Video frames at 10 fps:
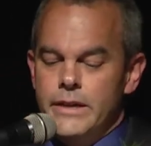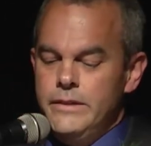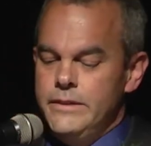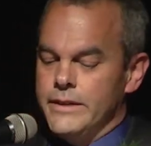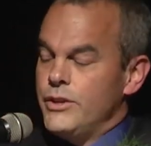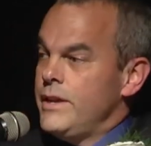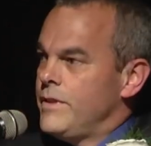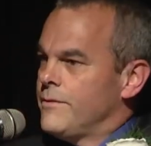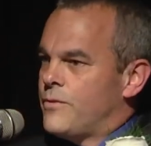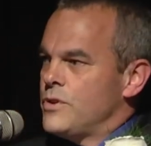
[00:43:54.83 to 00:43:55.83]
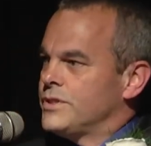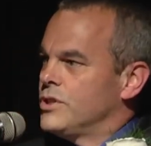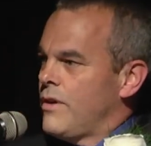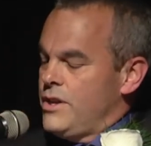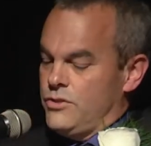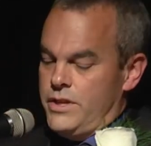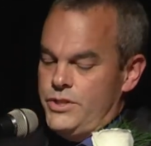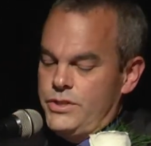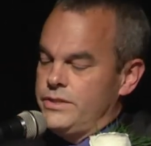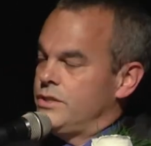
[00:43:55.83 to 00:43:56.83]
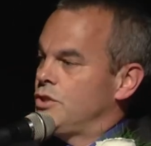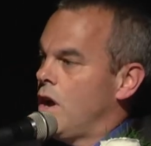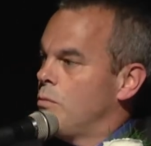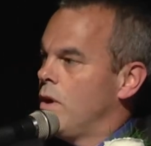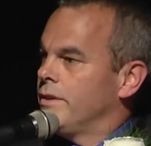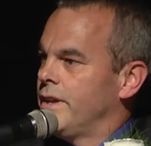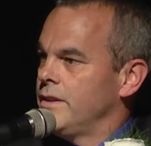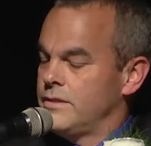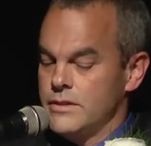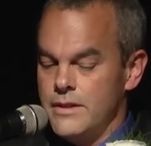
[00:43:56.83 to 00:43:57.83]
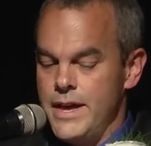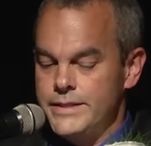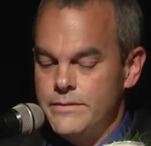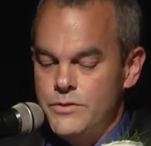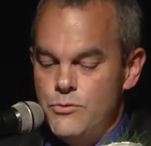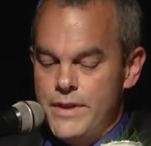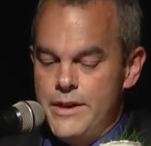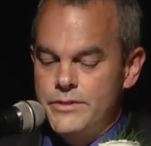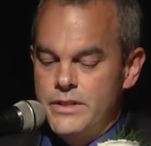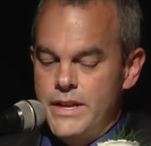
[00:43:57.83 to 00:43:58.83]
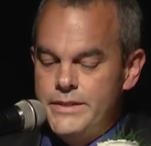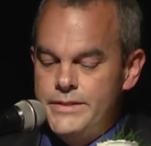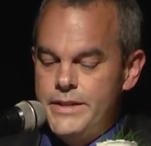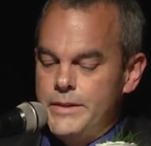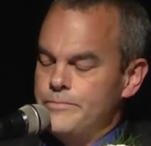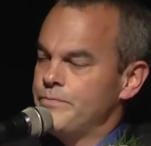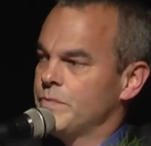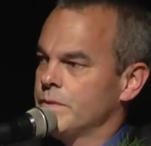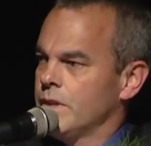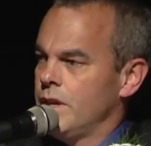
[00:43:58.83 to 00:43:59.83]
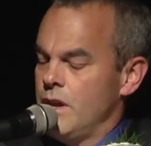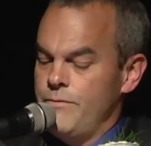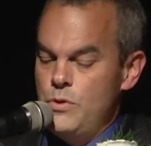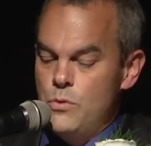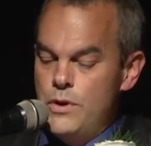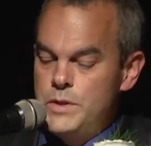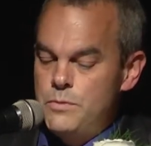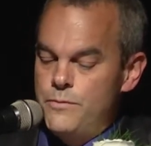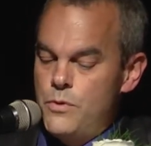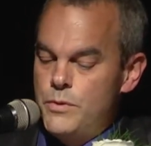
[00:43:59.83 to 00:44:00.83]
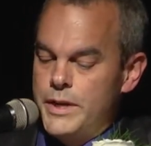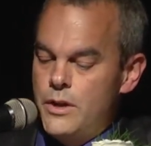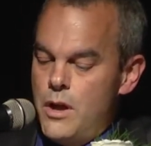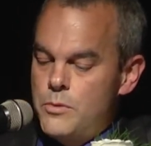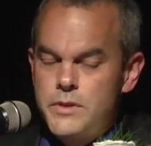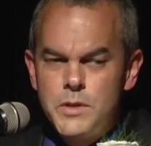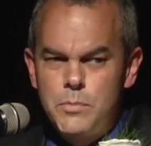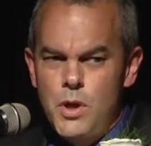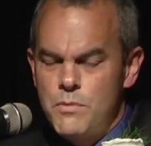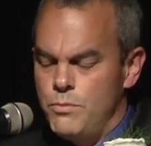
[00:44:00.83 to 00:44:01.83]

it. Good evening. First, congratulations and job well done to the class of 2018. A few words before we get on with the diploma